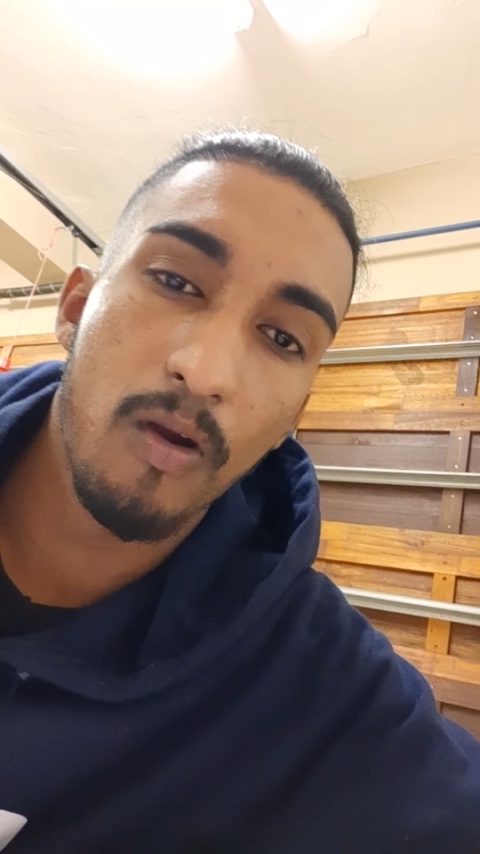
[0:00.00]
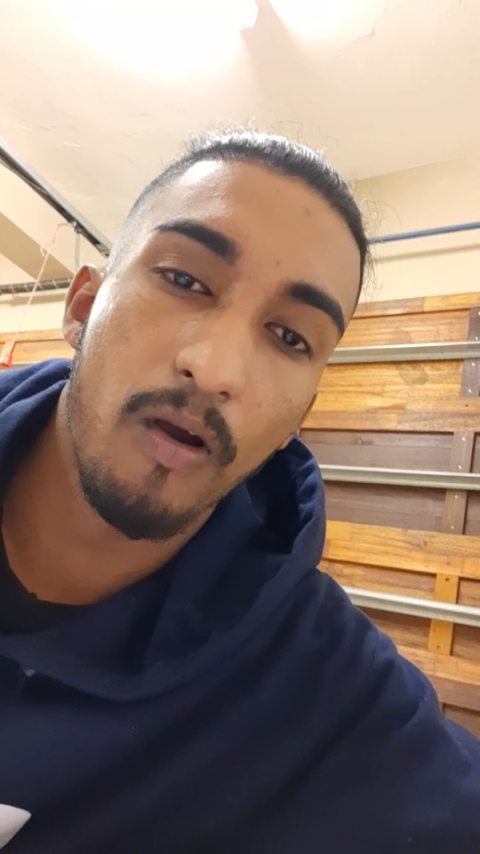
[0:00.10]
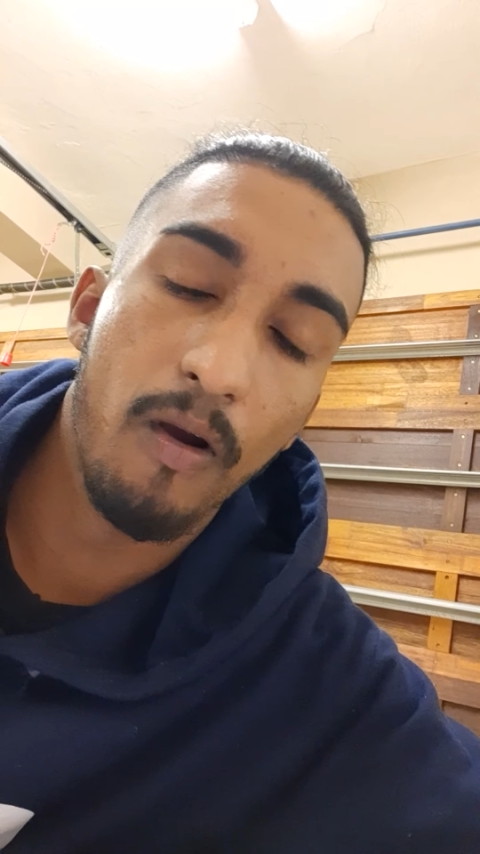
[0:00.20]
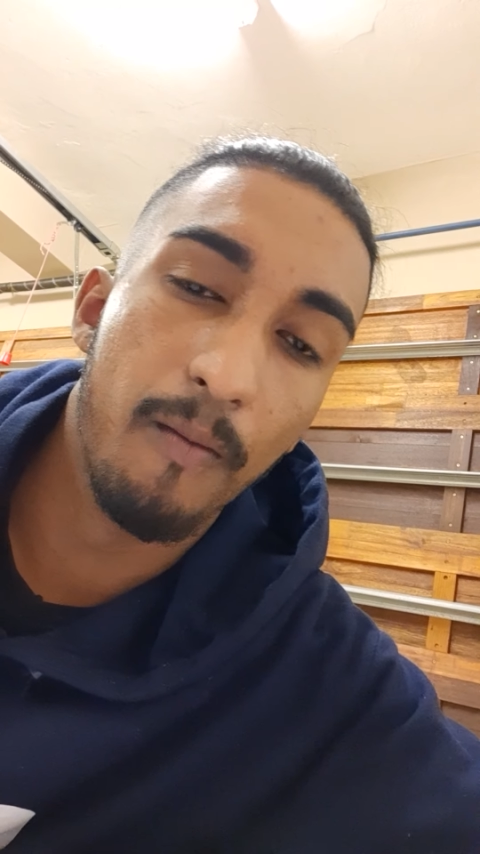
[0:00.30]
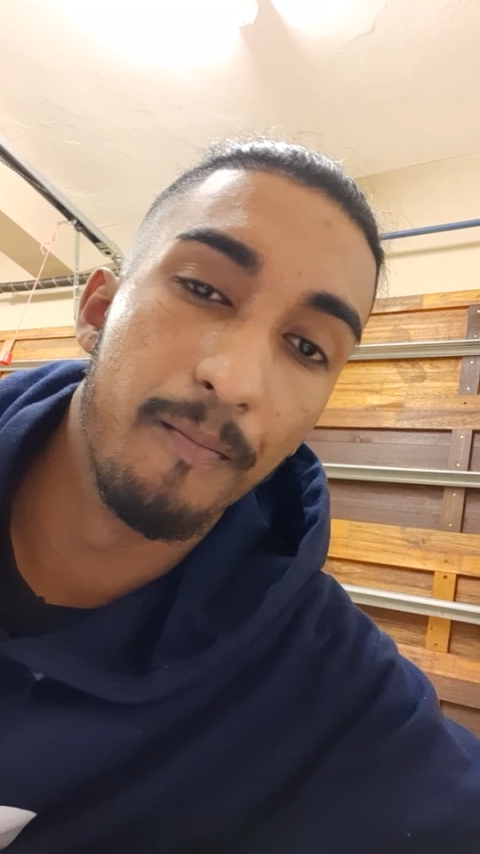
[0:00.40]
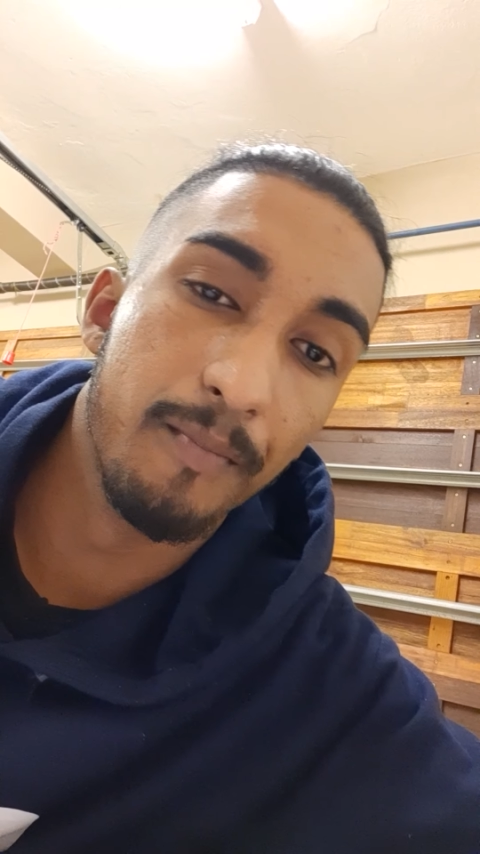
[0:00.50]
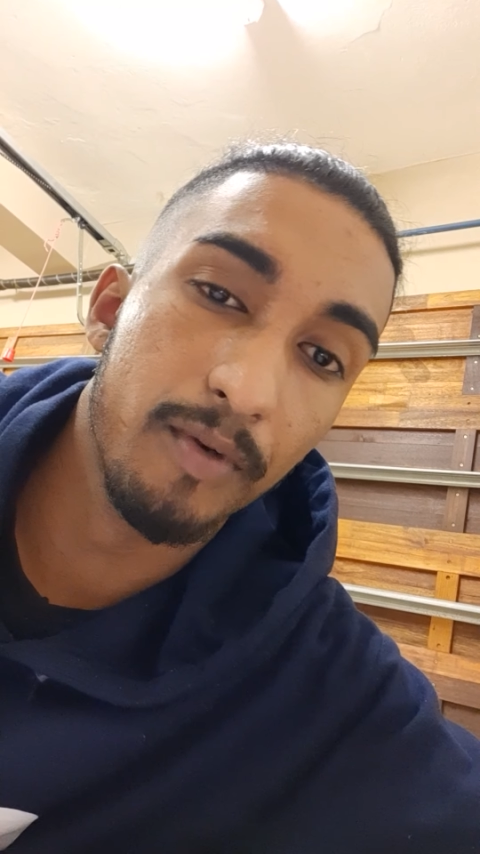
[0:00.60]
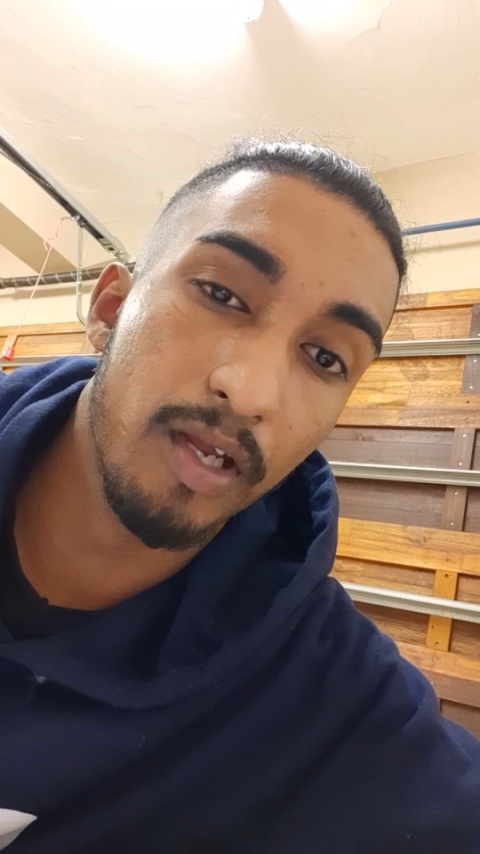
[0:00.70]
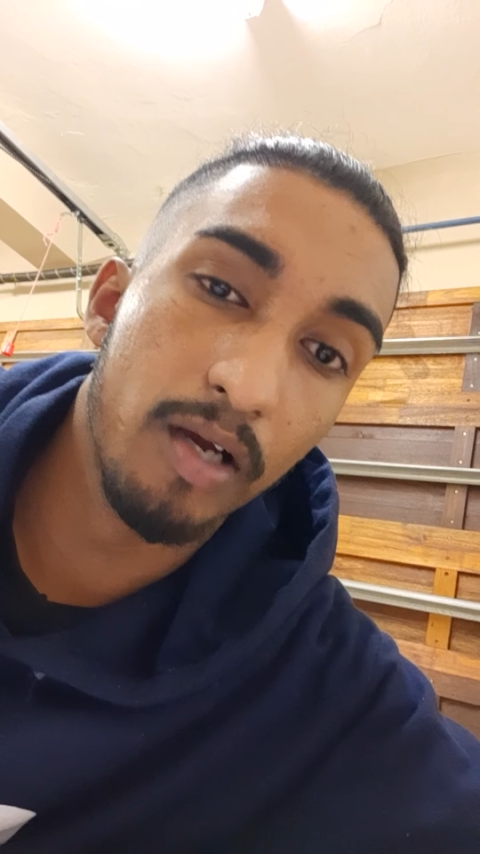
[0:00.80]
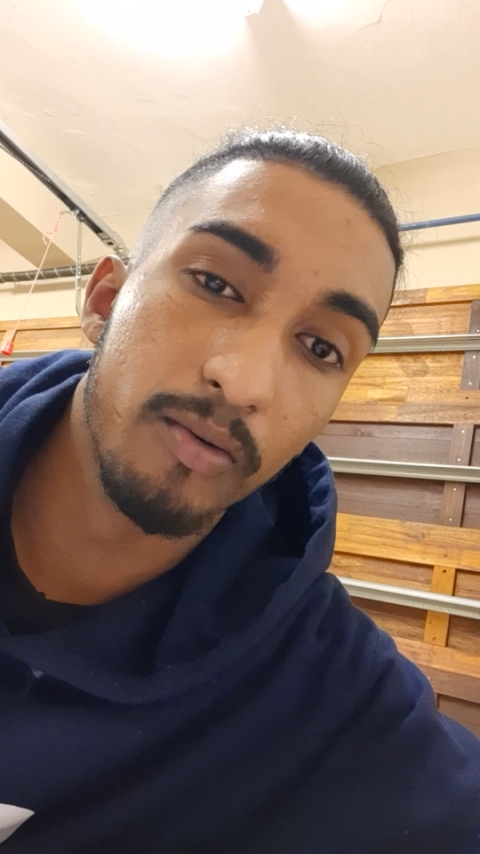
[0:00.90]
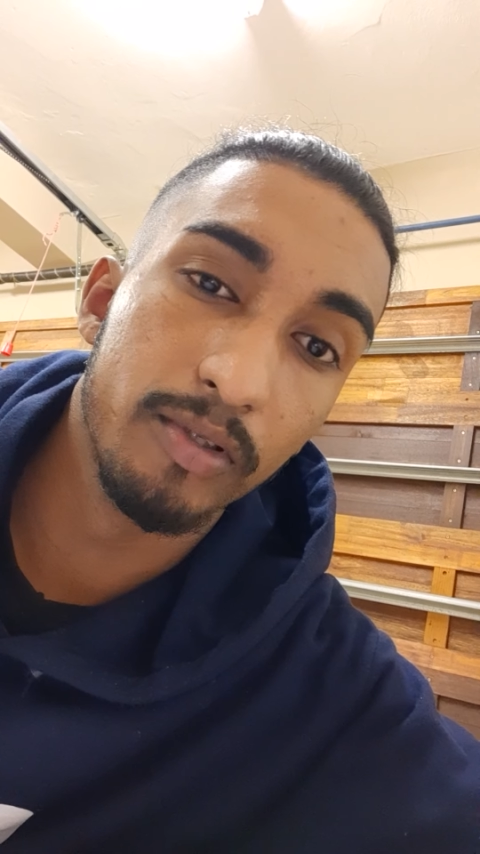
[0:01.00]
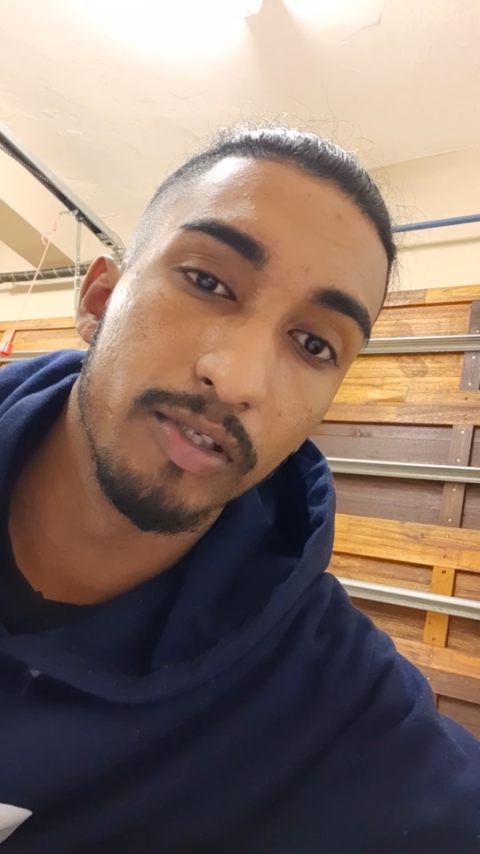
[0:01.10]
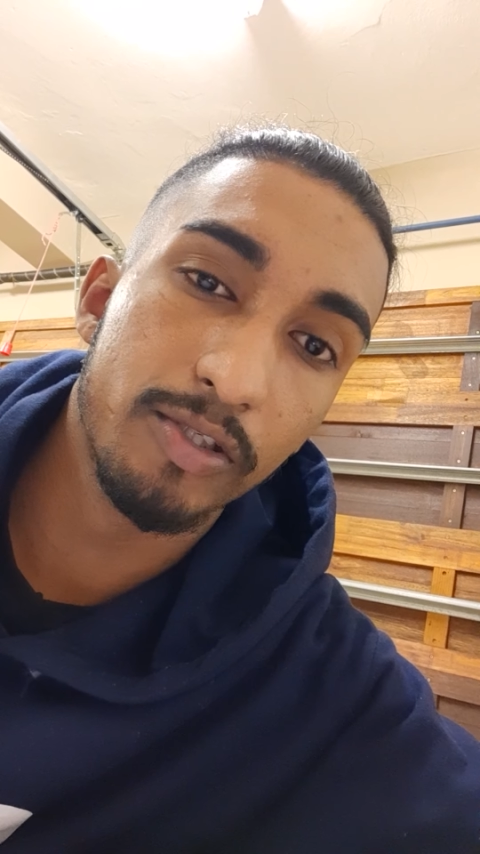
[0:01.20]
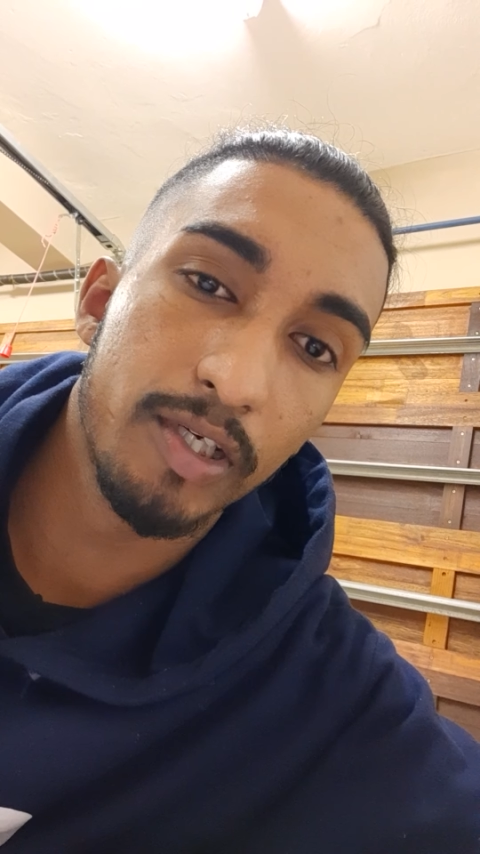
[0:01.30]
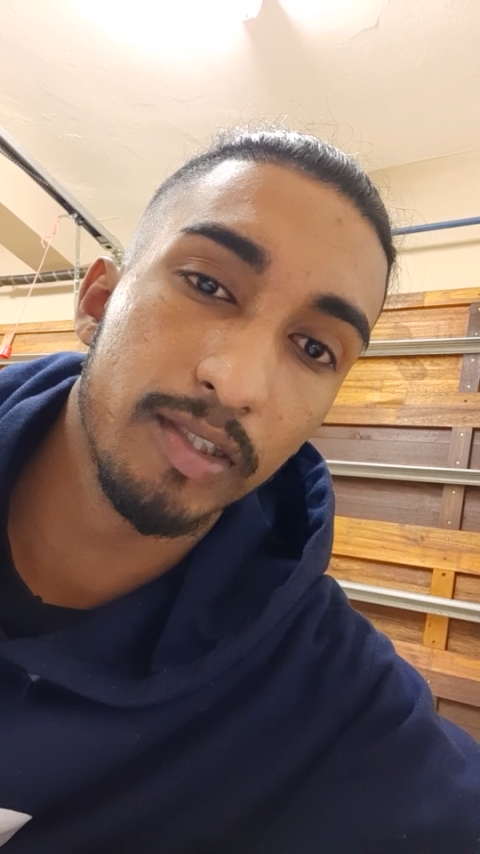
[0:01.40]
Now, with
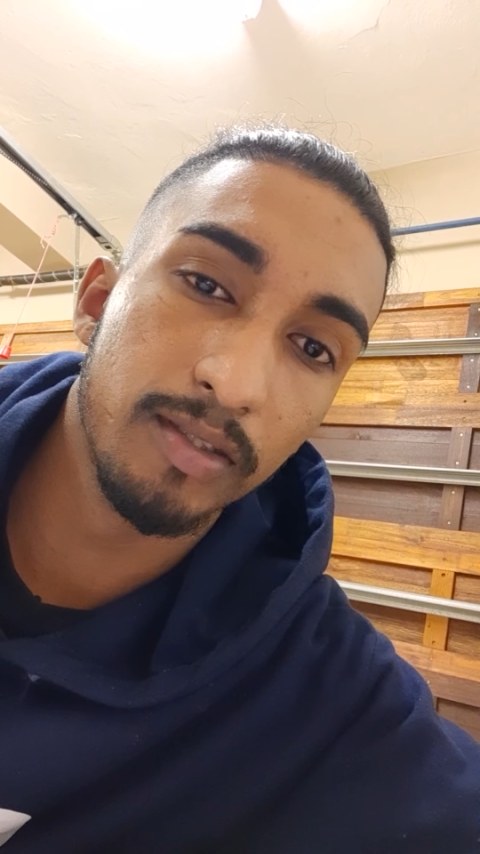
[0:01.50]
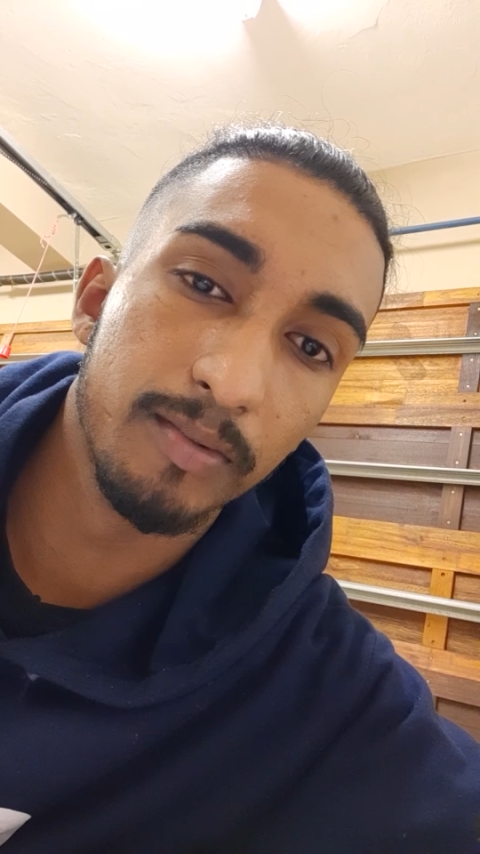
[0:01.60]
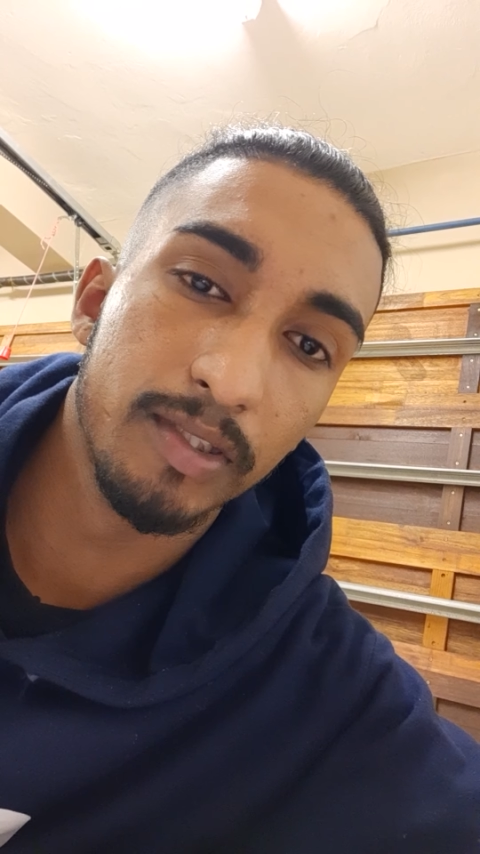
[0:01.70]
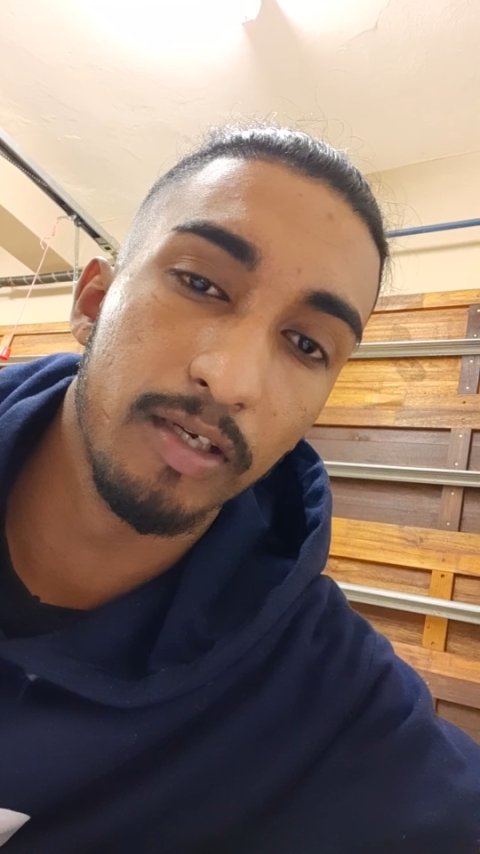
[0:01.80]
the tricep